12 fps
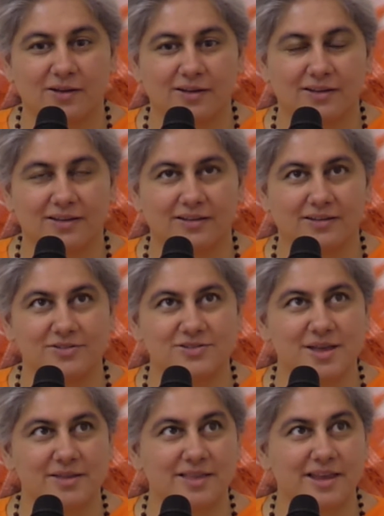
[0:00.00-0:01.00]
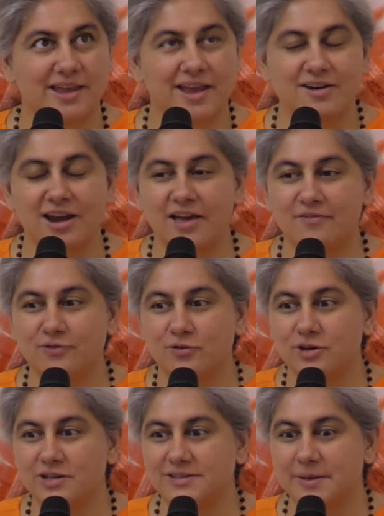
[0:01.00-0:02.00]
the Kerala food
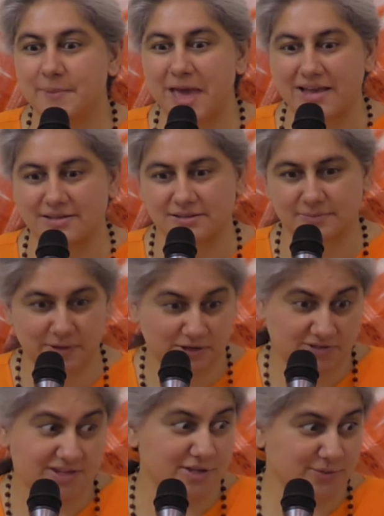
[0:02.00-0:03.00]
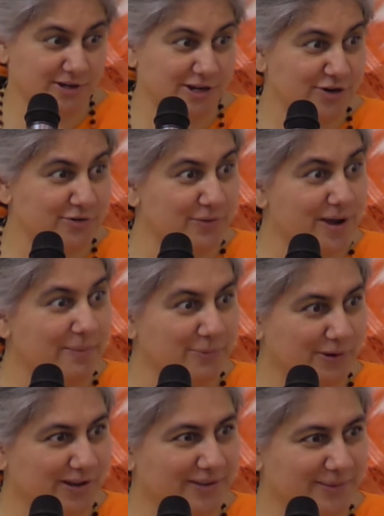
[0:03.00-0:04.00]
is the best, because that's what he grew up
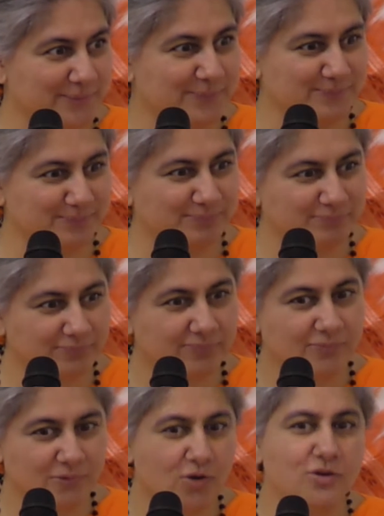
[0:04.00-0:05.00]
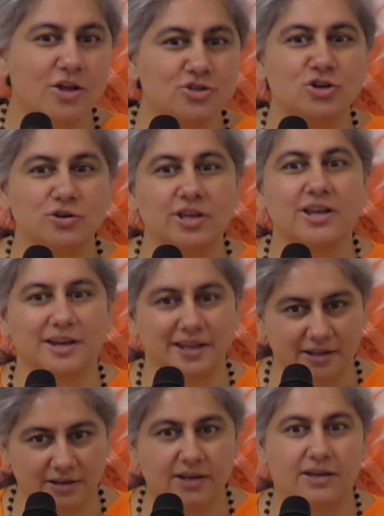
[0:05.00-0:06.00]
with. Or not jokingly,
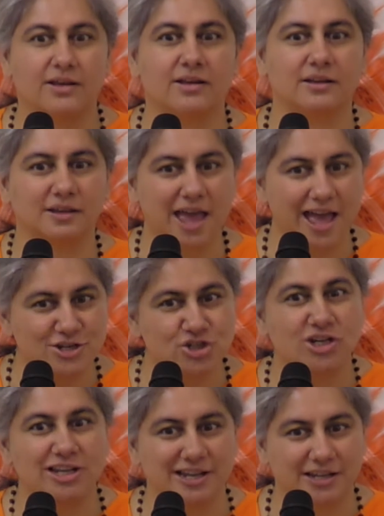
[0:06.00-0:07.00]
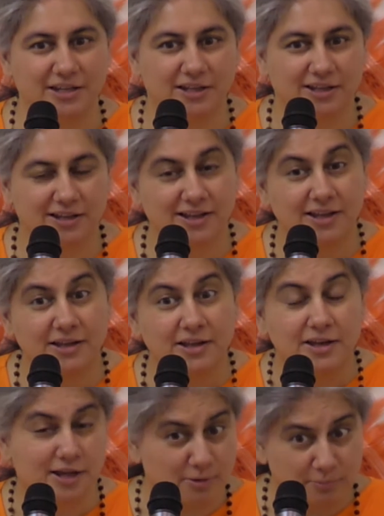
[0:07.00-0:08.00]
casually.
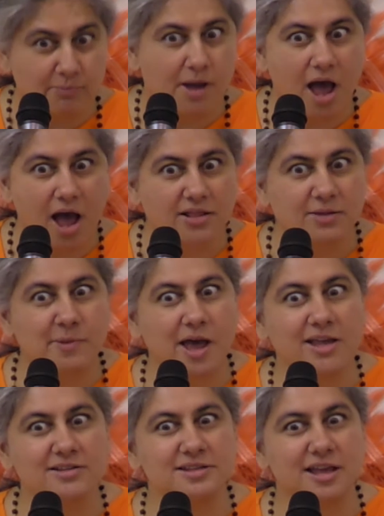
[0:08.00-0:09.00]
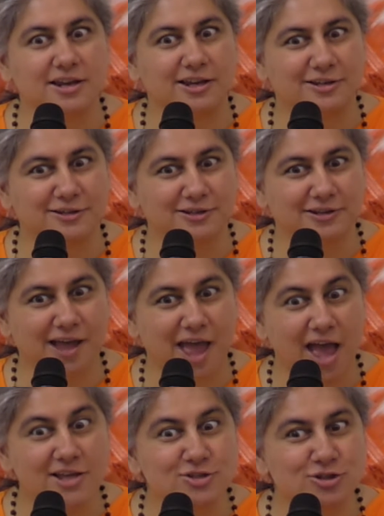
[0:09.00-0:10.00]
Mahatma has said it.
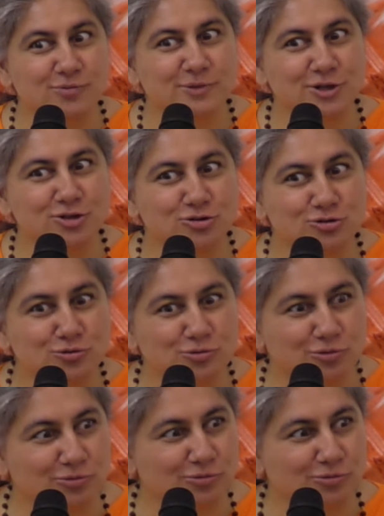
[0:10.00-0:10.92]
Has to be true.